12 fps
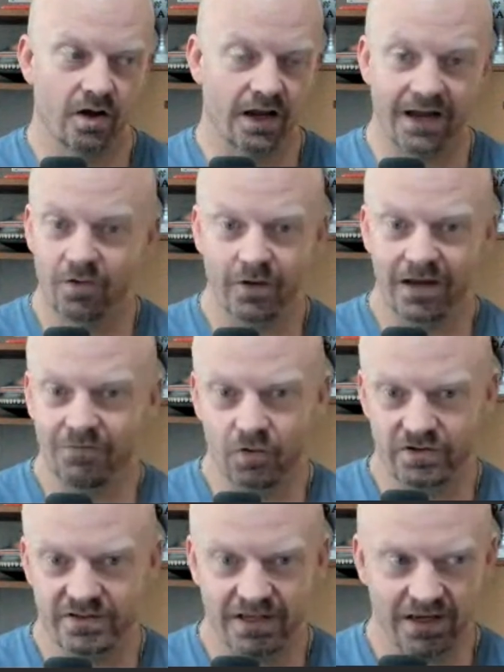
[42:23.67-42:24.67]
I don't ever
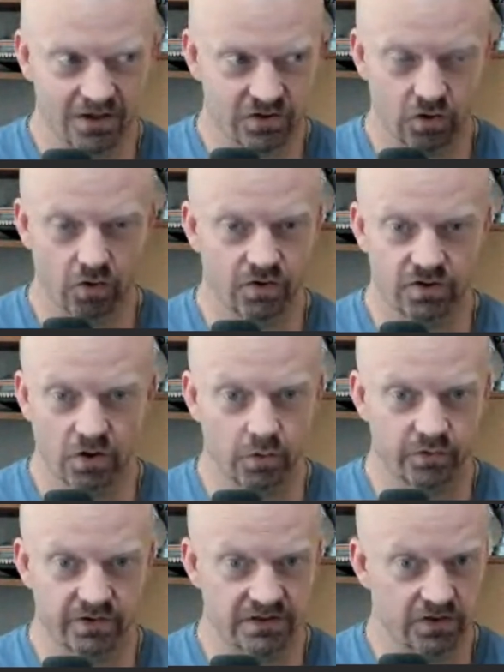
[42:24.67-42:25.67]
say a certain
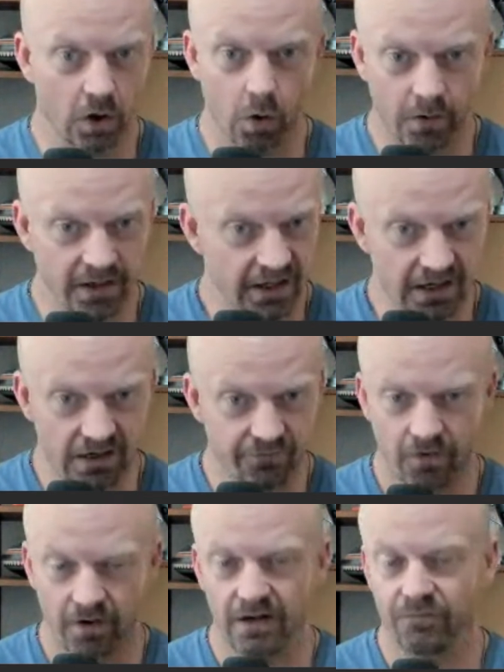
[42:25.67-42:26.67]
dose is okay
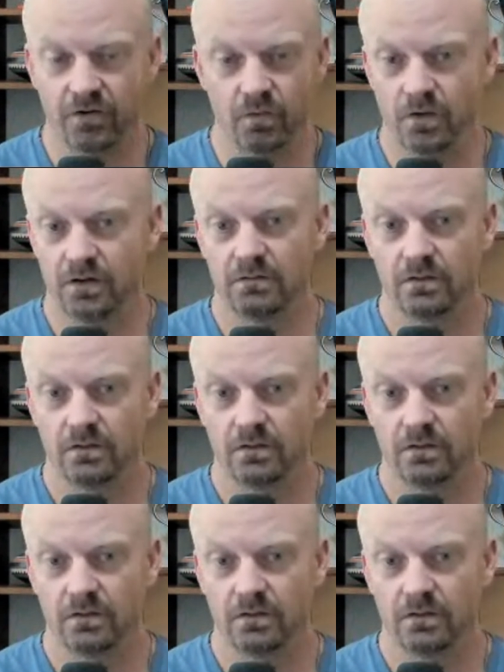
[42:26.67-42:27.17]
for everyone,